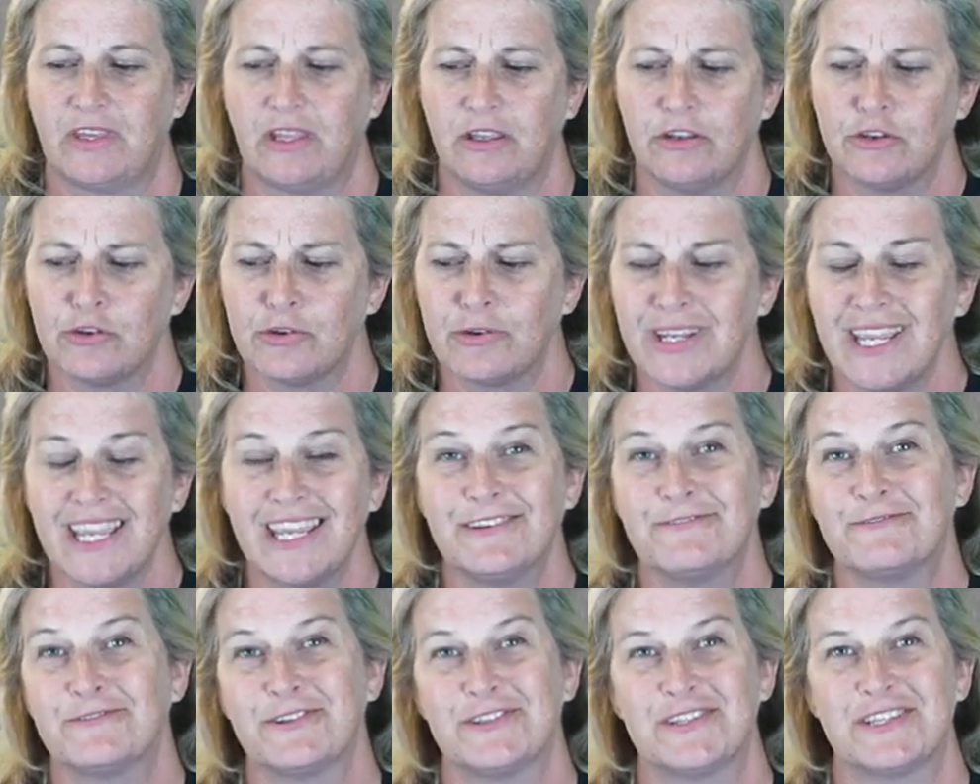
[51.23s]

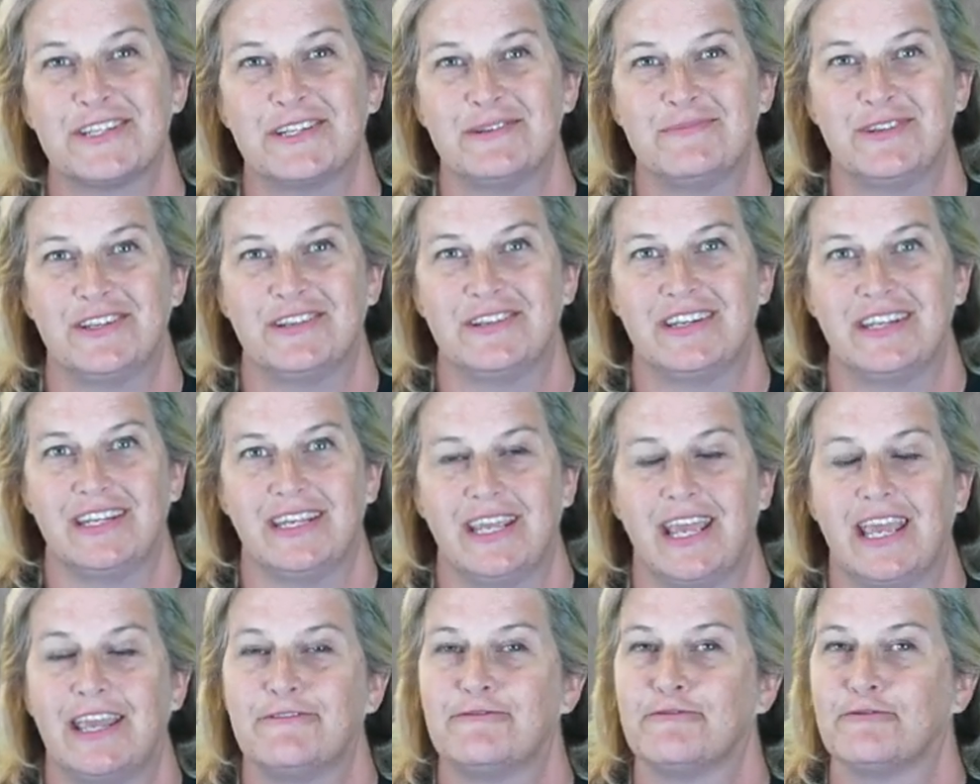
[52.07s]
create for the
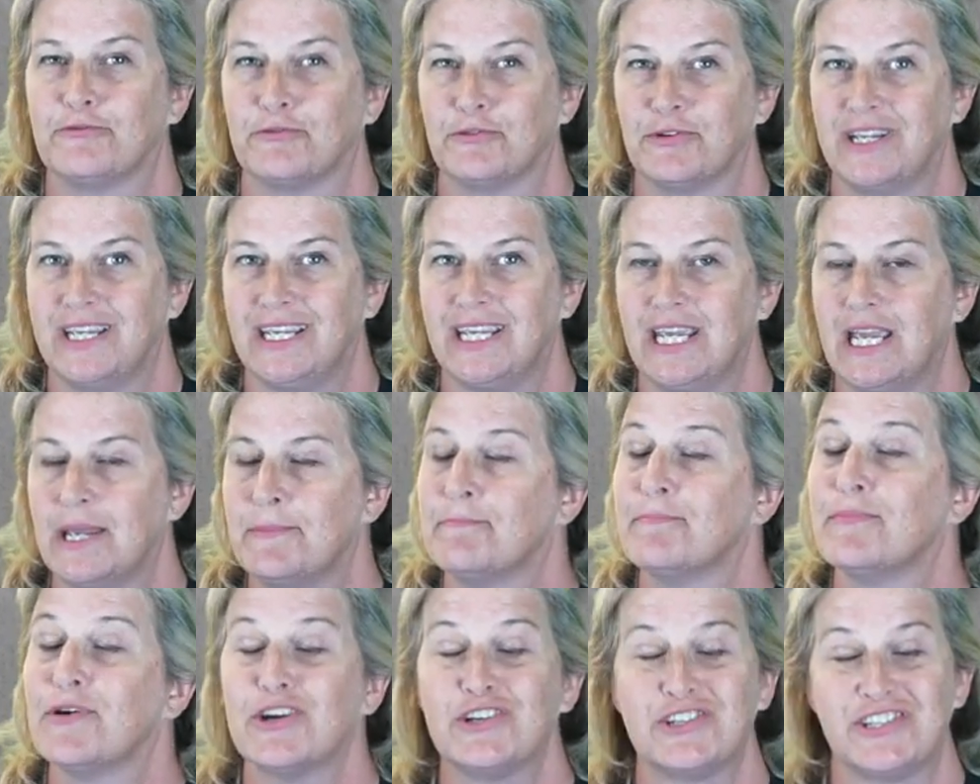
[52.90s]
community a free
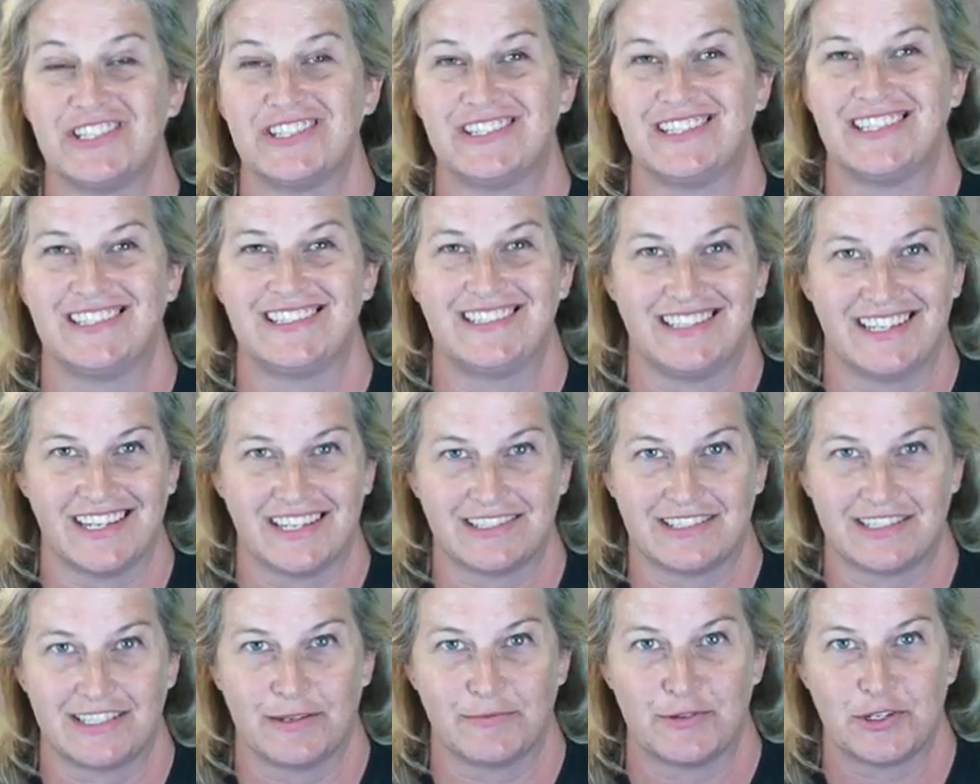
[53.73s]
emergency
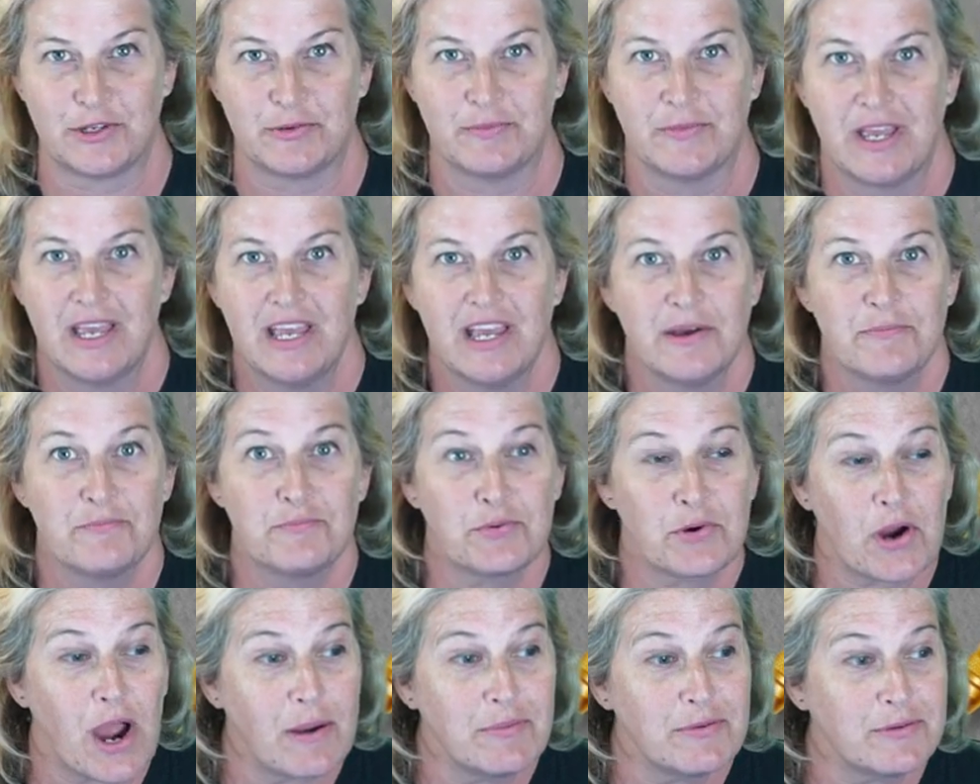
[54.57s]
ZXW.
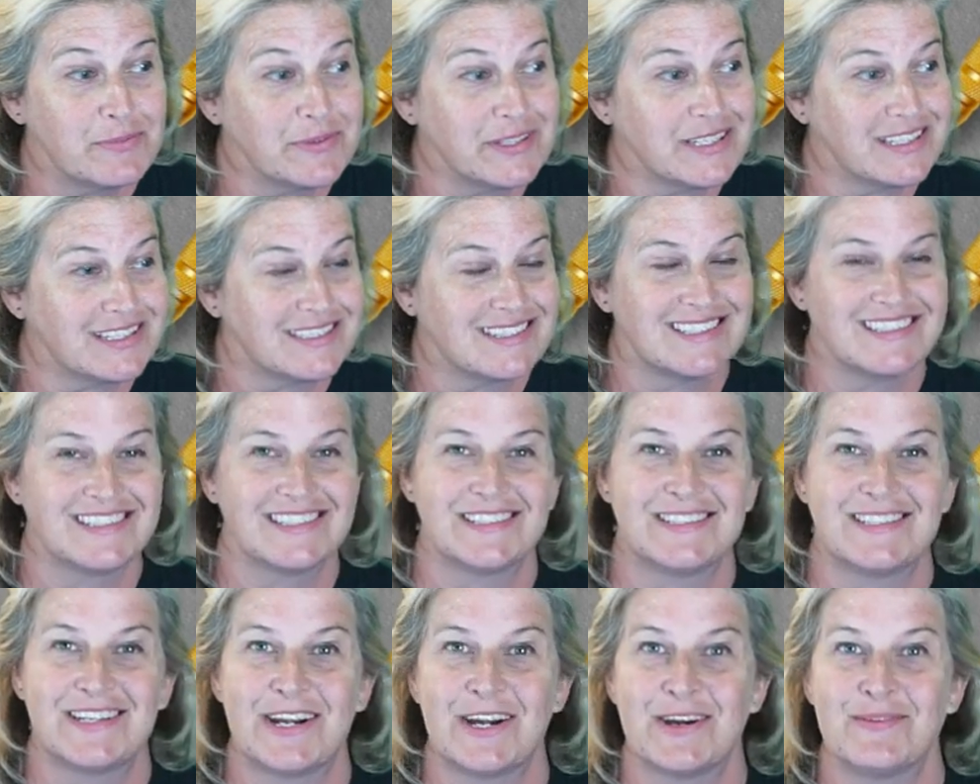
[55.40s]
Probably this is
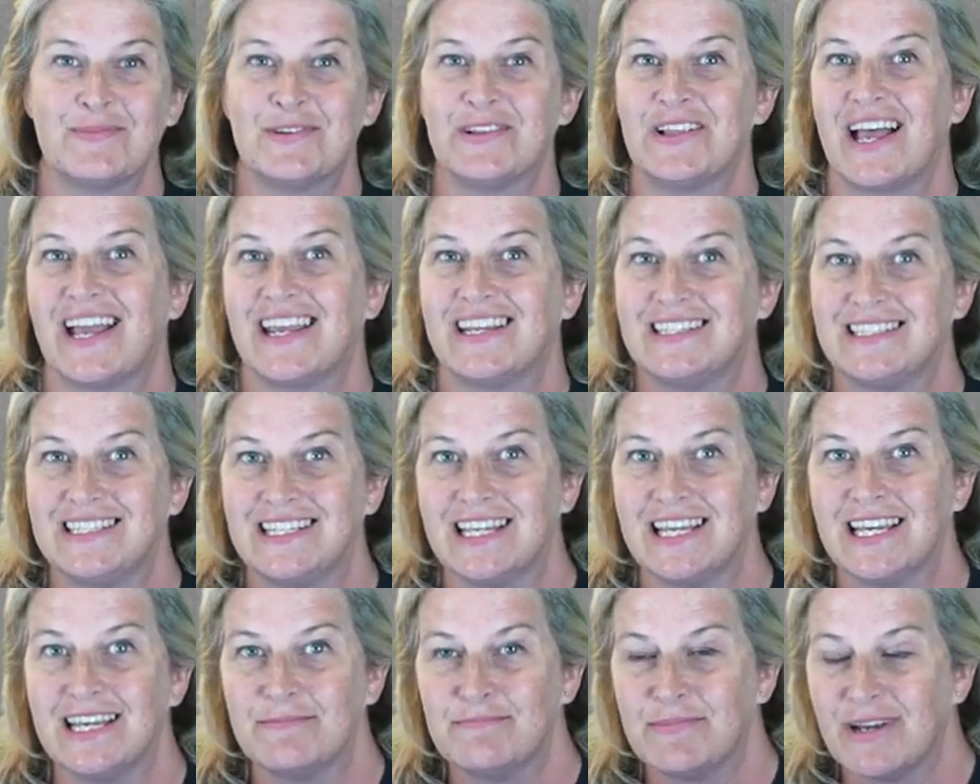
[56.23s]
a terrible
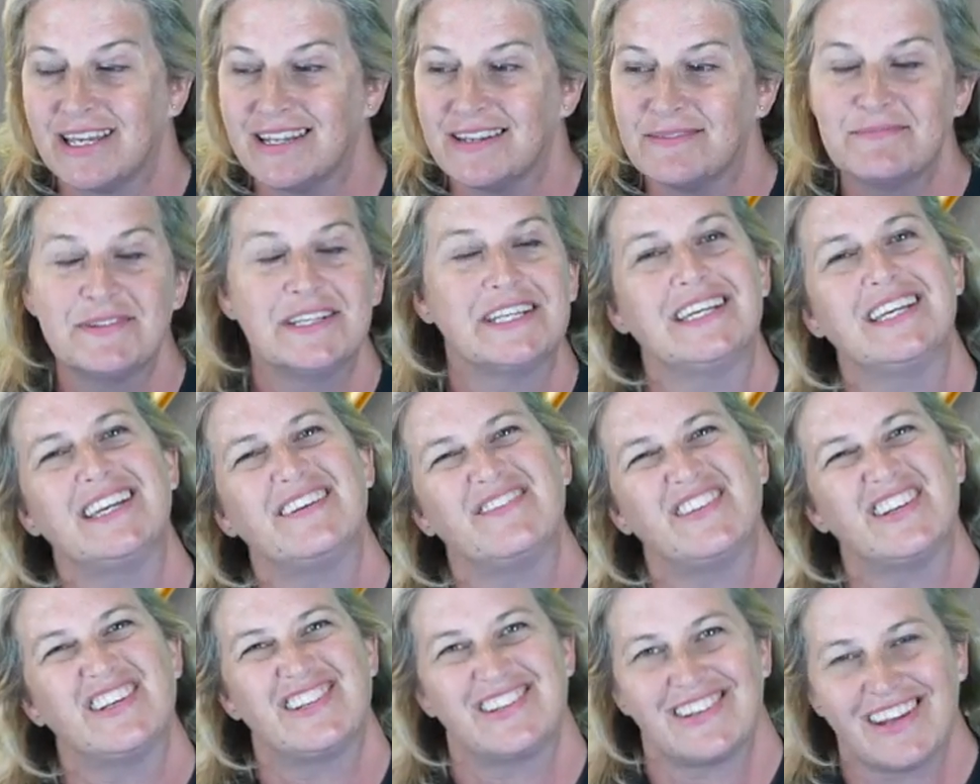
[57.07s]
idea, but I'm going to
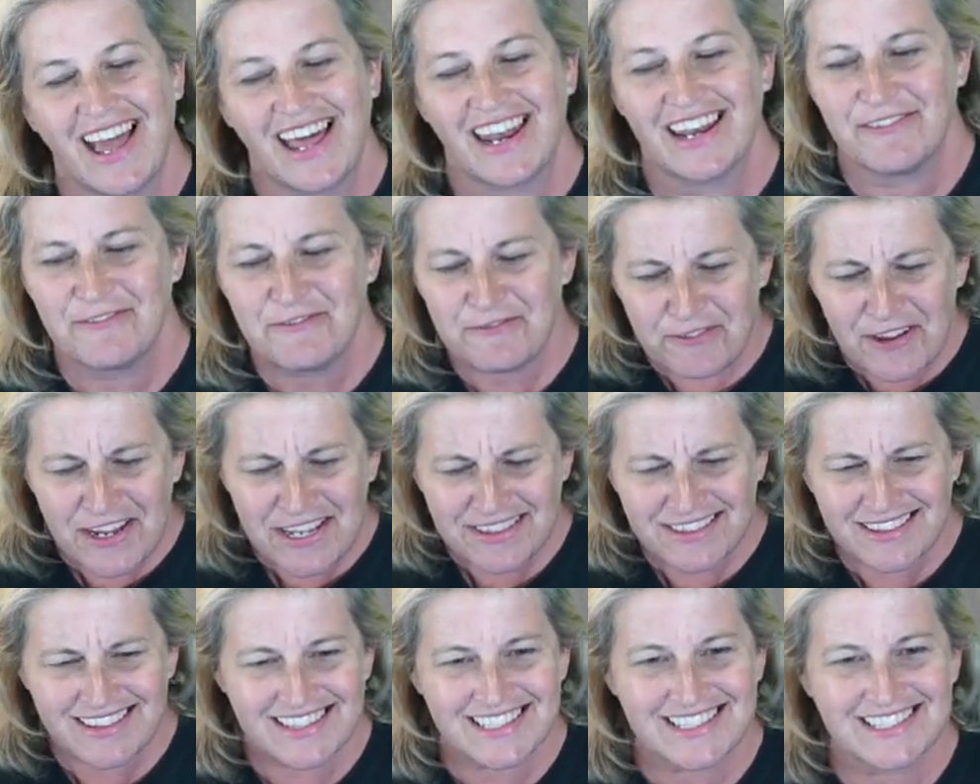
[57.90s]
give it a shot. I have
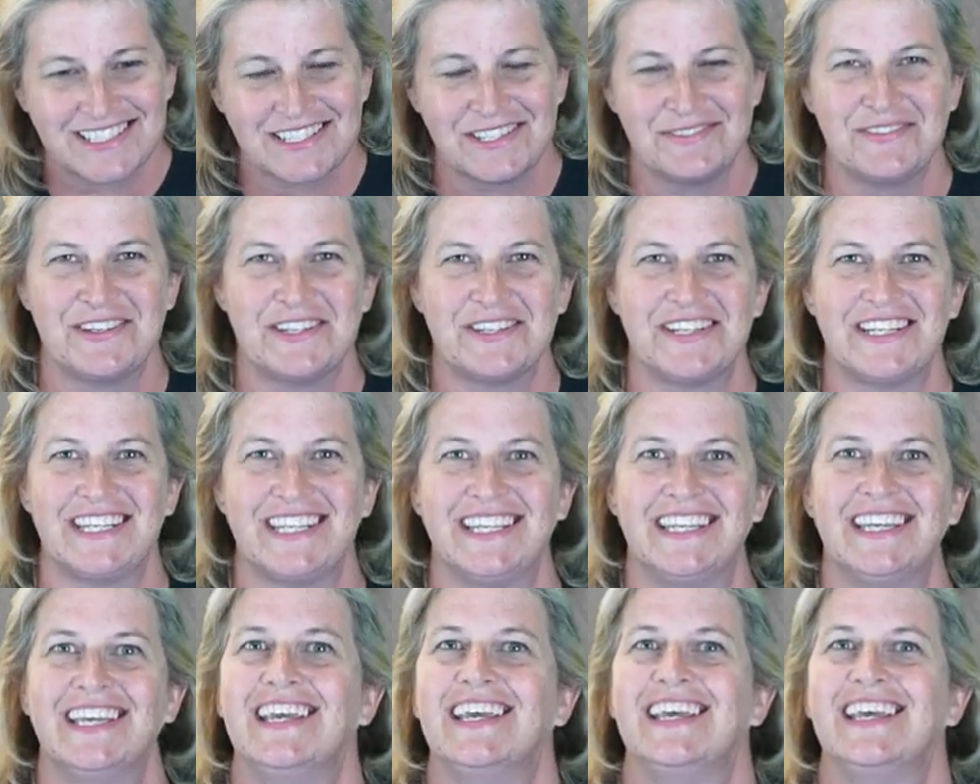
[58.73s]
faith in this community